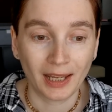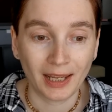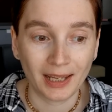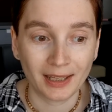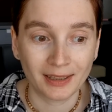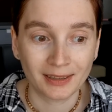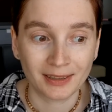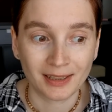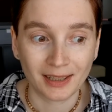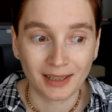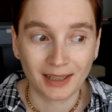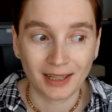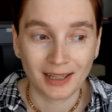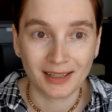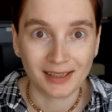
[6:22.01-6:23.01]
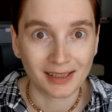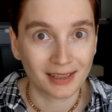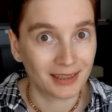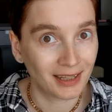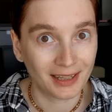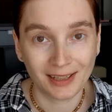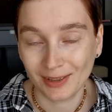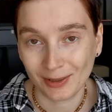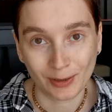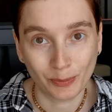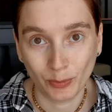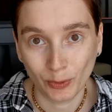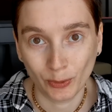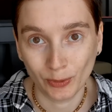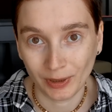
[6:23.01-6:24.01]
And it's an
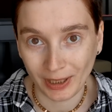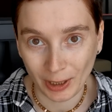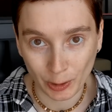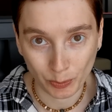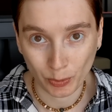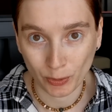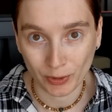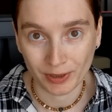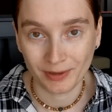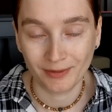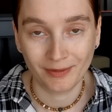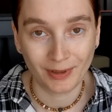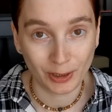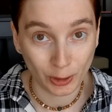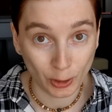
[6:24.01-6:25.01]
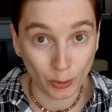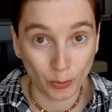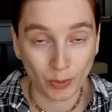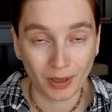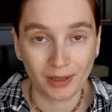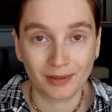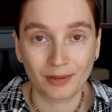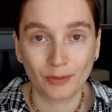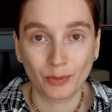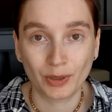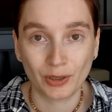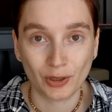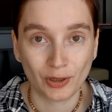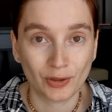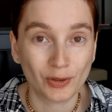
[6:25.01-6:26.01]
Istanbul airport, the new one,
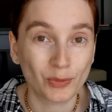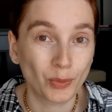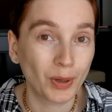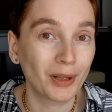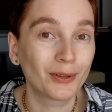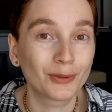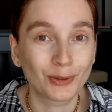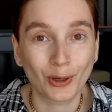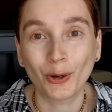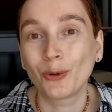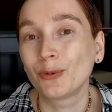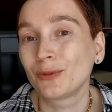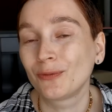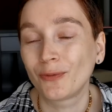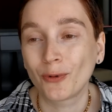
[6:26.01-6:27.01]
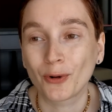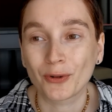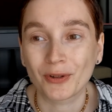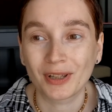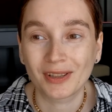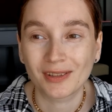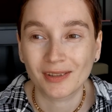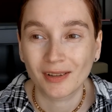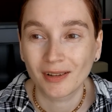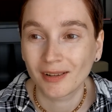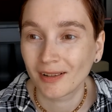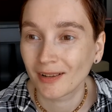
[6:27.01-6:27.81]
which is well known for its